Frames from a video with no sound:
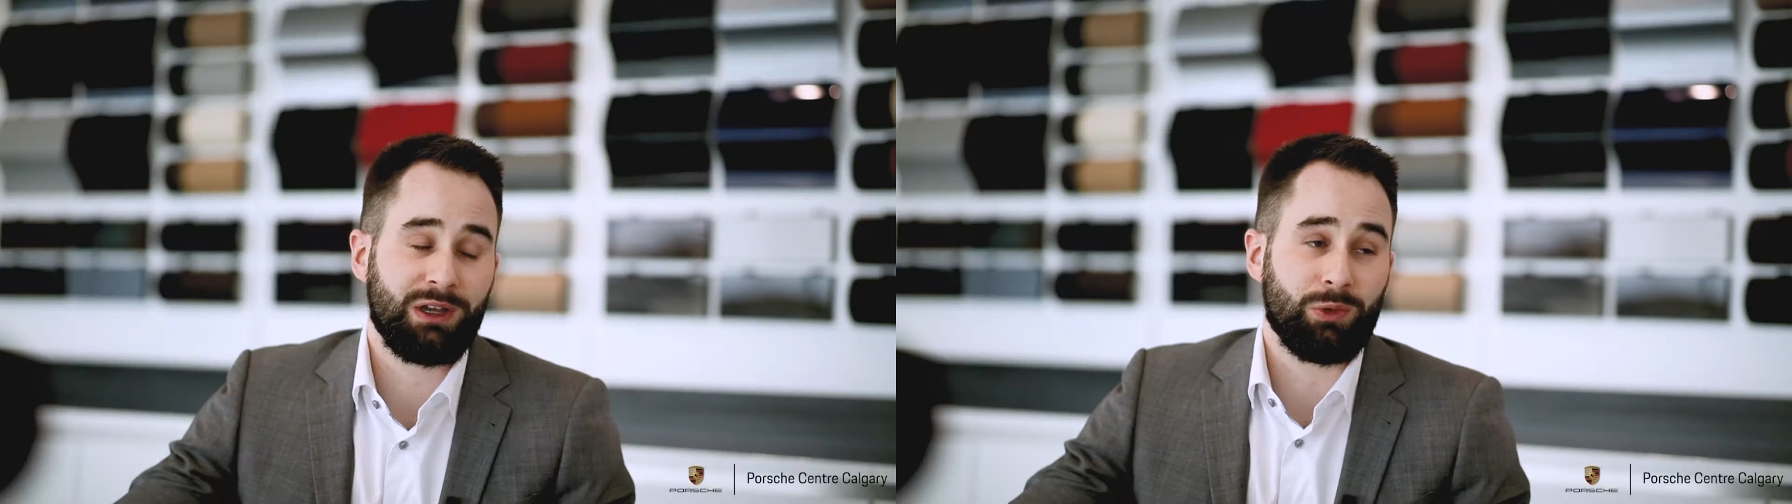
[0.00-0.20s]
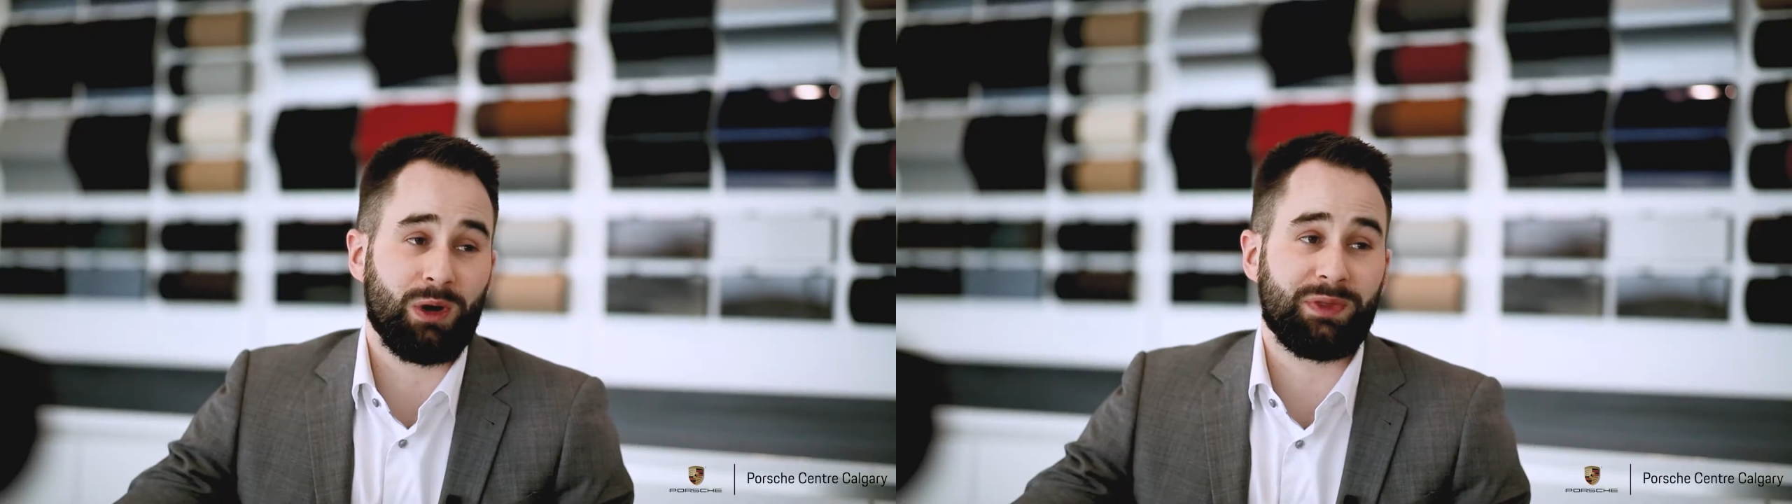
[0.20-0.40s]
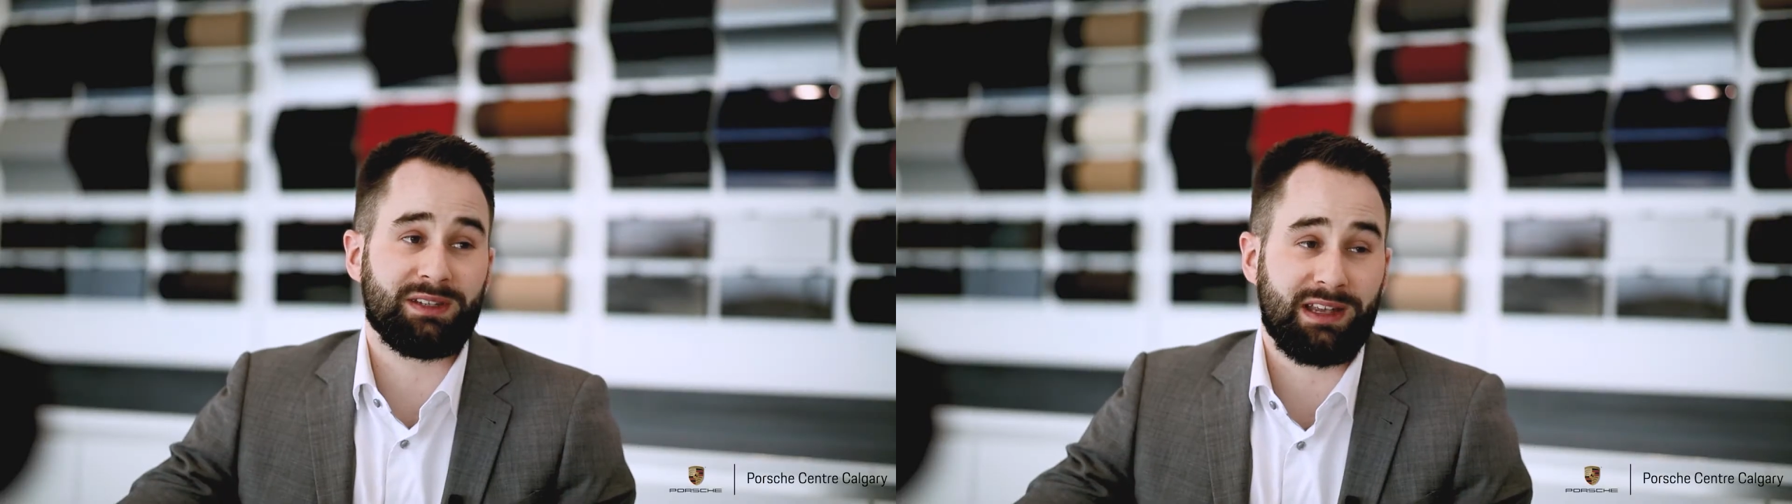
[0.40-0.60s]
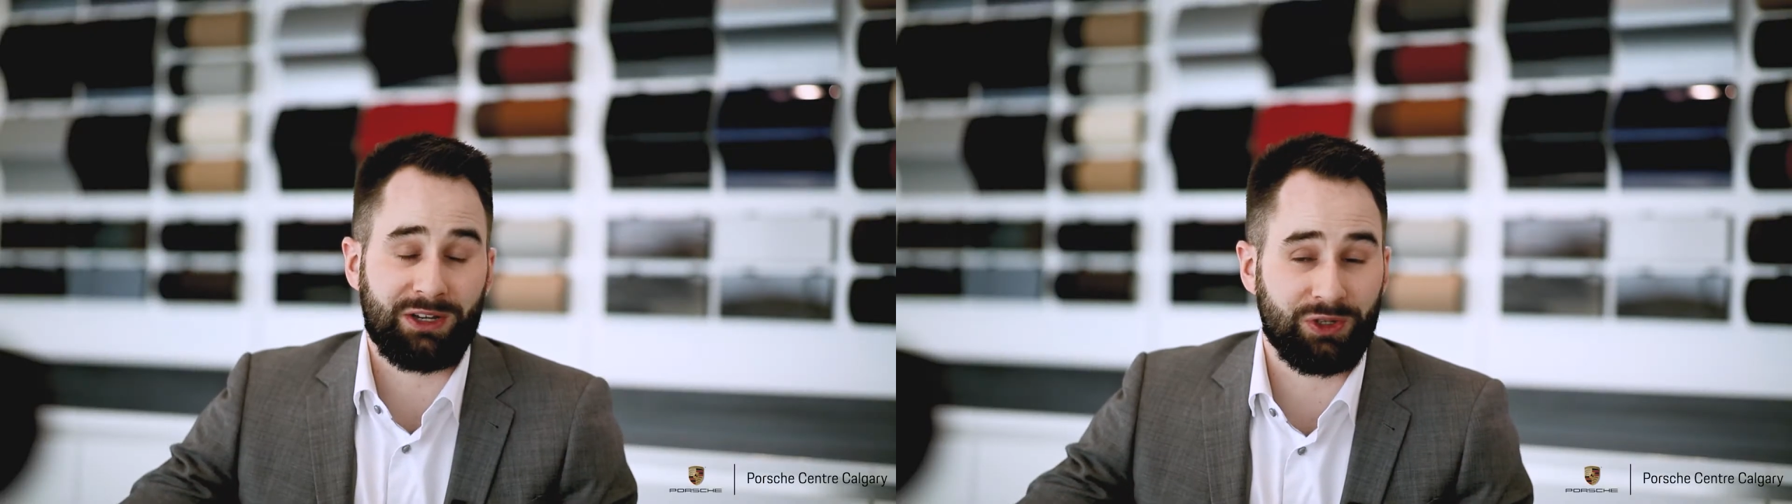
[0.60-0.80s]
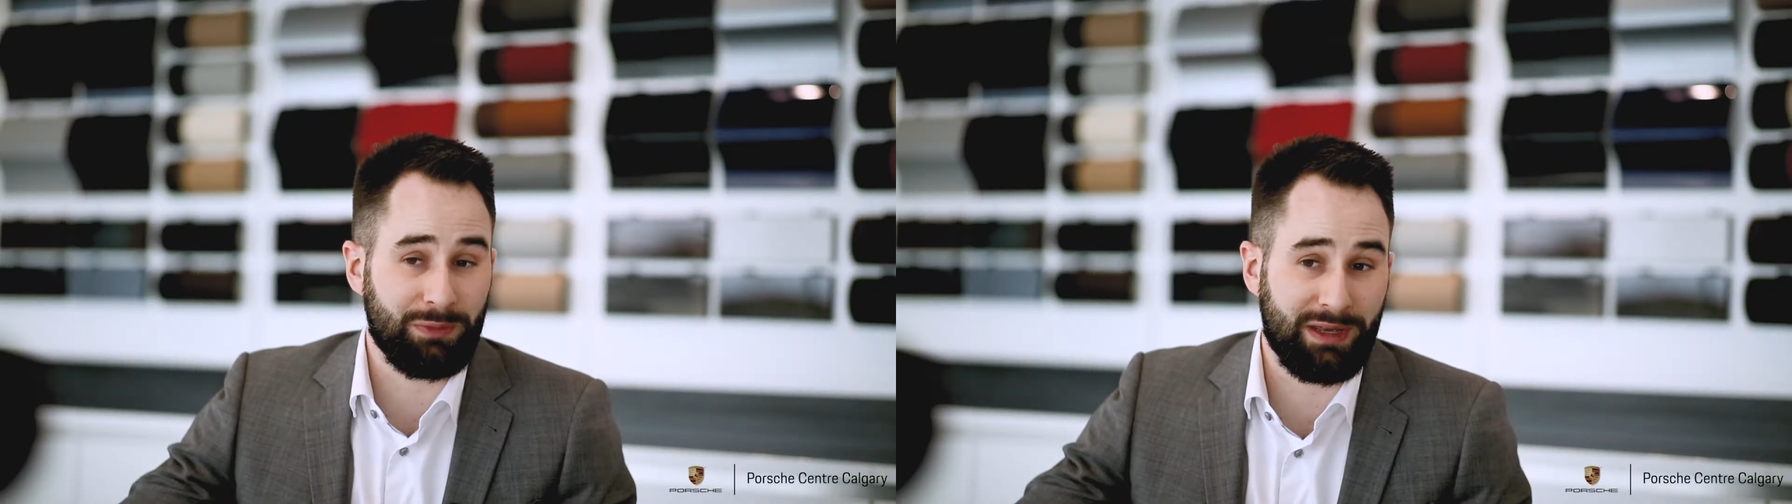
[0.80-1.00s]
What this
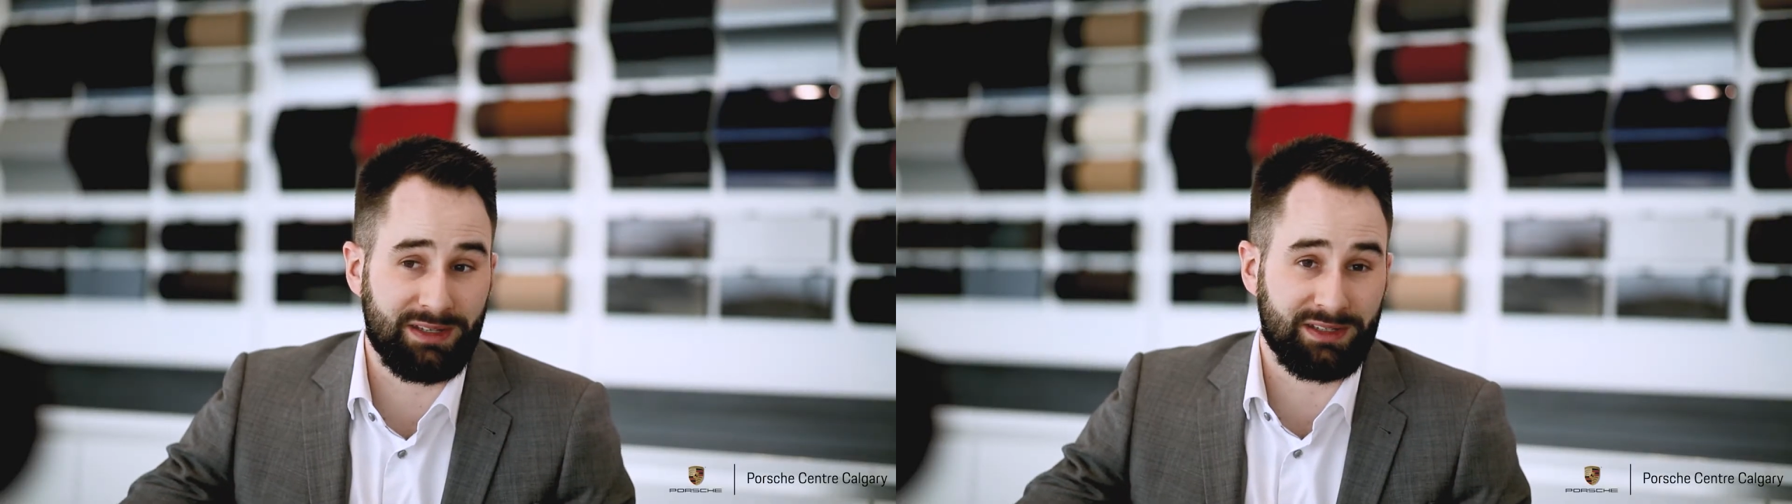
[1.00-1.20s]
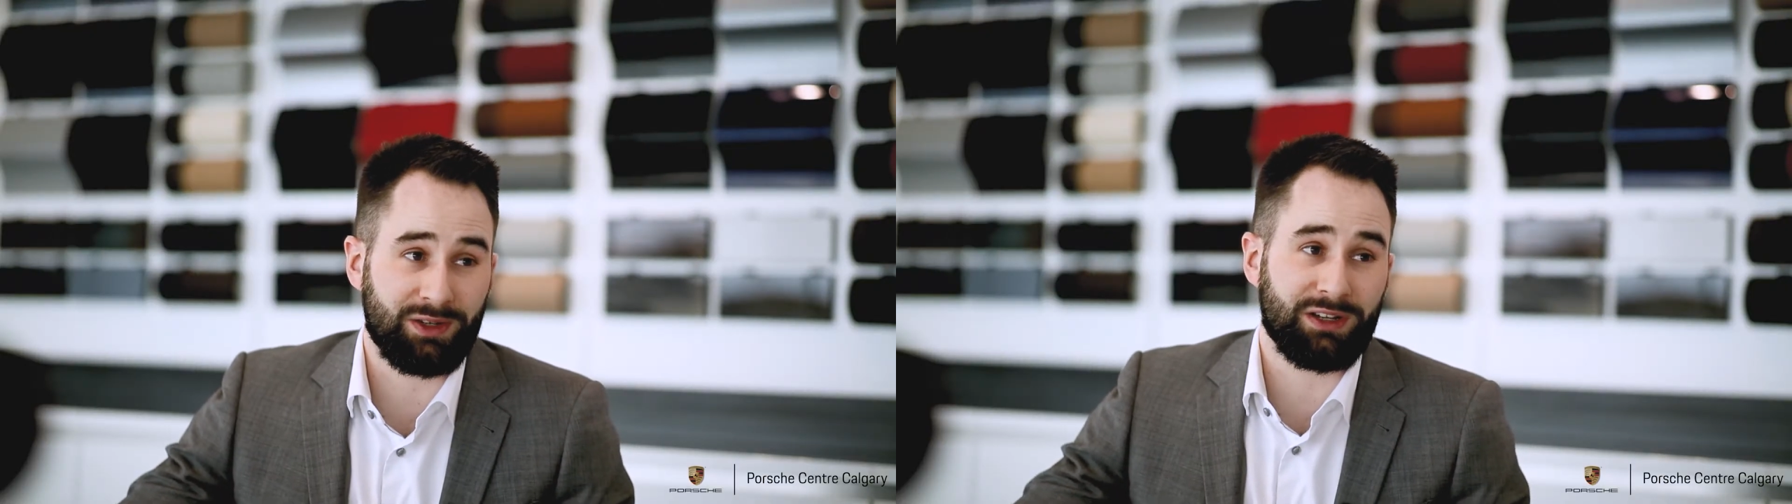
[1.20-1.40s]
actually means, it's not